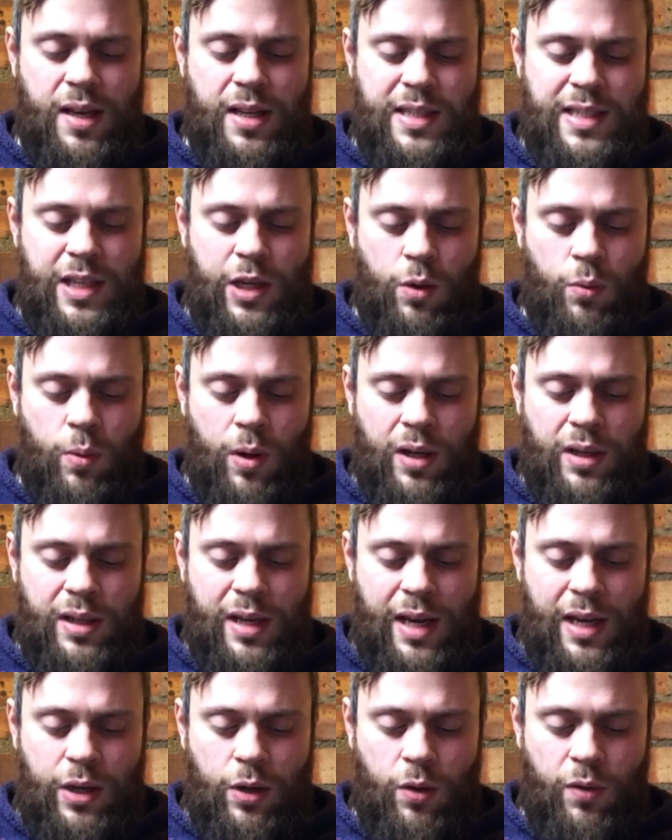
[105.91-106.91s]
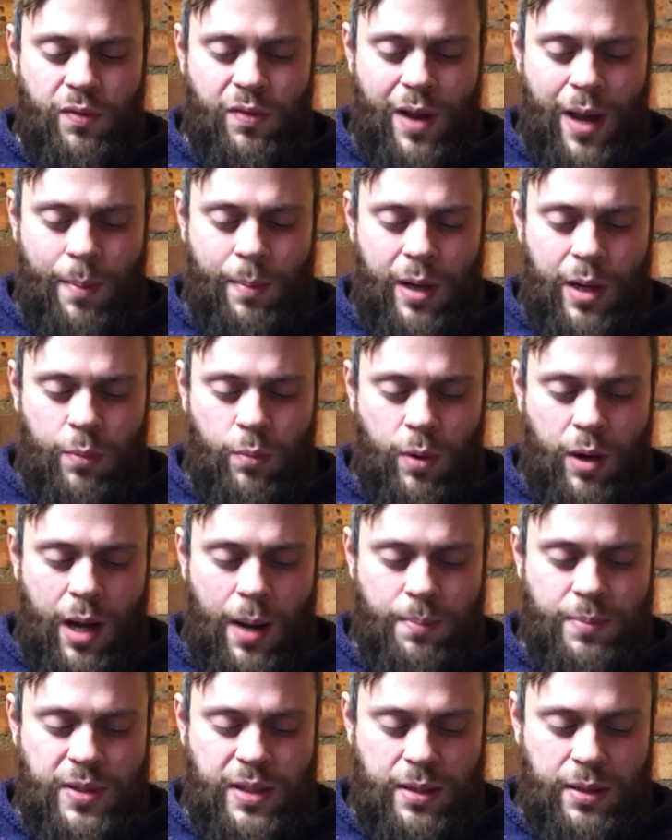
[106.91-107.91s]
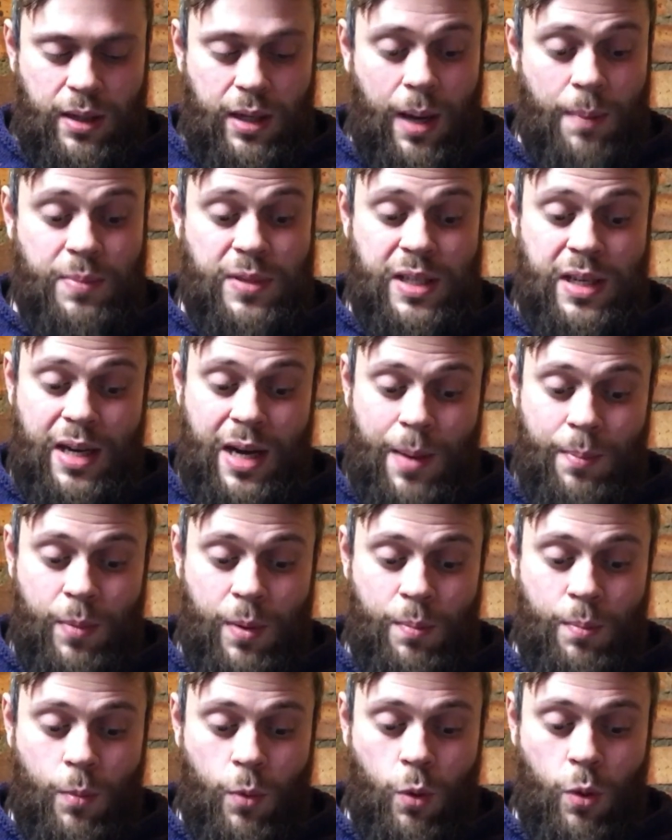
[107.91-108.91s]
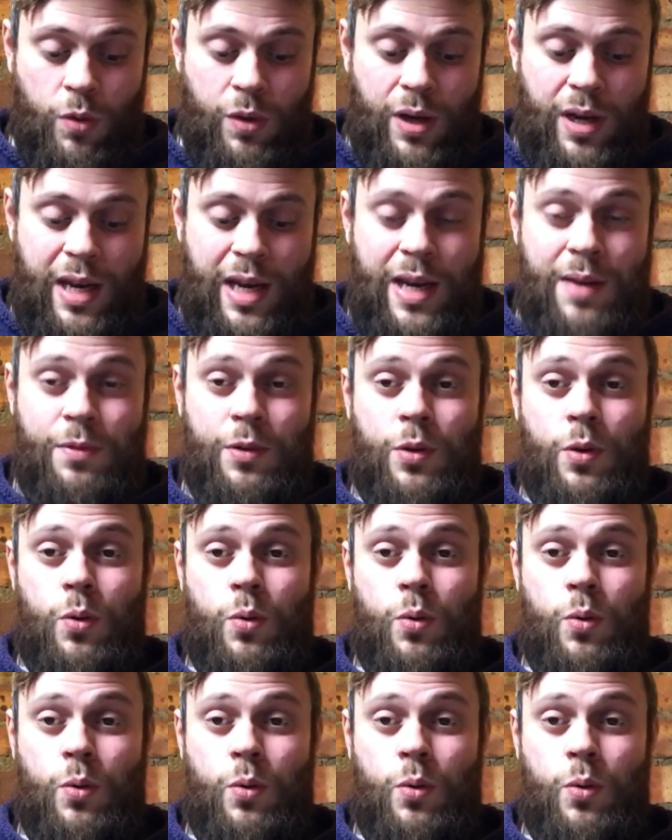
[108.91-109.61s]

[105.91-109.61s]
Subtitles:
until one day your family will come to number more than even